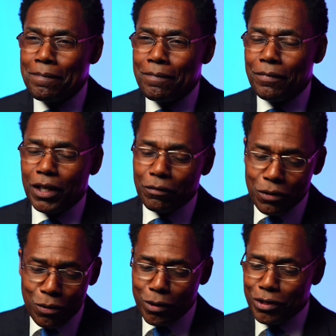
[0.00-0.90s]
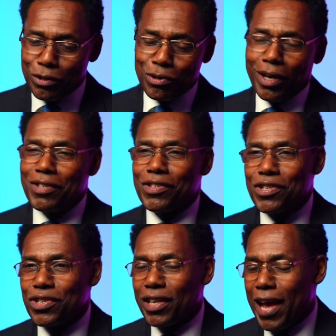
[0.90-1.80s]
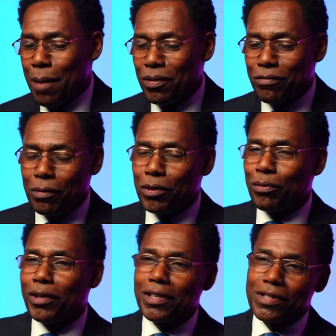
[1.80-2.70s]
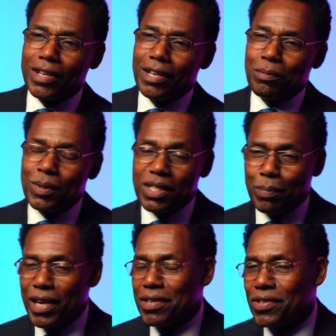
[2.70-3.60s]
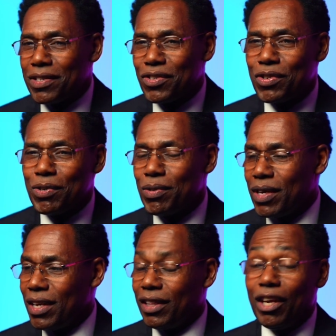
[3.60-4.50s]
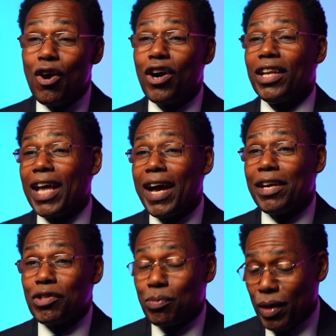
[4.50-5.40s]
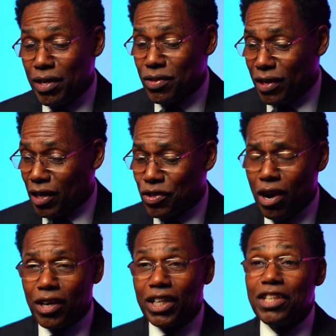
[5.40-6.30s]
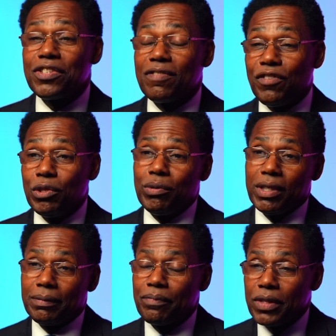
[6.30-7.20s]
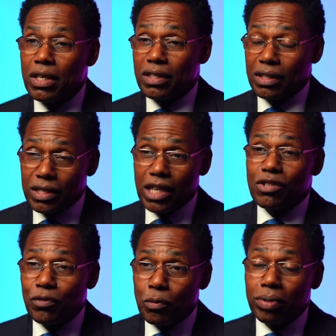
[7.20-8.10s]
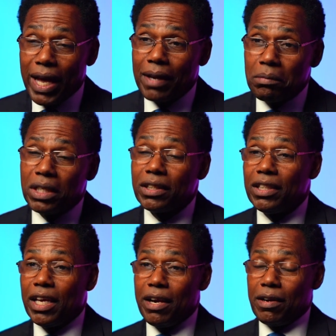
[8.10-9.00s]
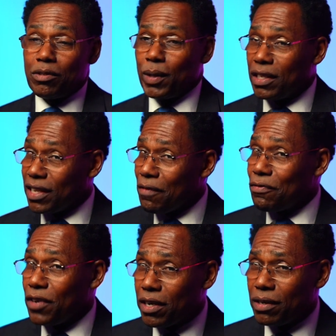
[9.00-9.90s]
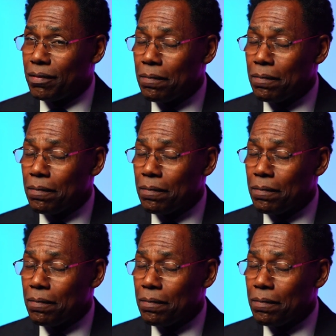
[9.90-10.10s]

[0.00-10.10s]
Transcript: Then, of course, the transition happened from the real estate space into the online space, and I started interviewing successful Black millionaires because I figured